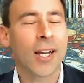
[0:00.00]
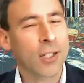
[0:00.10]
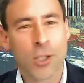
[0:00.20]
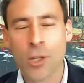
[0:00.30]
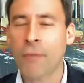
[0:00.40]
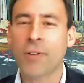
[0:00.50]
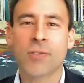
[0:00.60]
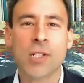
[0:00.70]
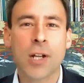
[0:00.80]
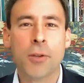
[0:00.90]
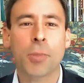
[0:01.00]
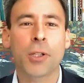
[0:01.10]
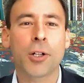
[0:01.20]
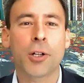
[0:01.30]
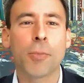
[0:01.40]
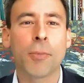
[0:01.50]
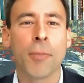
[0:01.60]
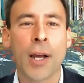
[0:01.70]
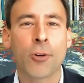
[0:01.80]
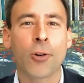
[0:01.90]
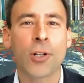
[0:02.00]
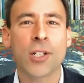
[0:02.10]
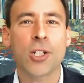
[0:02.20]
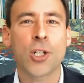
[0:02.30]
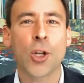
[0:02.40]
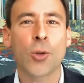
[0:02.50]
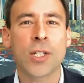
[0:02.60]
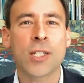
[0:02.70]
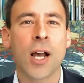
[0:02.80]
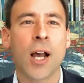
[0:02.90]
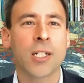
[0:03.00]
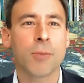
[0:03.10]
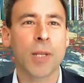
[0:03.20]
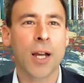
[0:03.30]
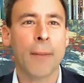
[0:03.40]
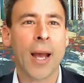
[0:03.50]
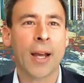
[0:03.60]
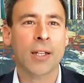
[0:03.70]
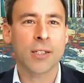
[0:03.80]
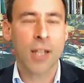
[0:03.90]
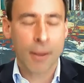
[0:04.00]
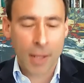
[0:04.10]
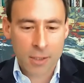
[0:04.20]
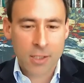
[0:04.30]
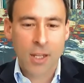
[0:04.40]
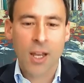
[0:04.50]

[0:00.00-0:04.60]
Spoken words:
conservatives and other political minorities to decide to become academics.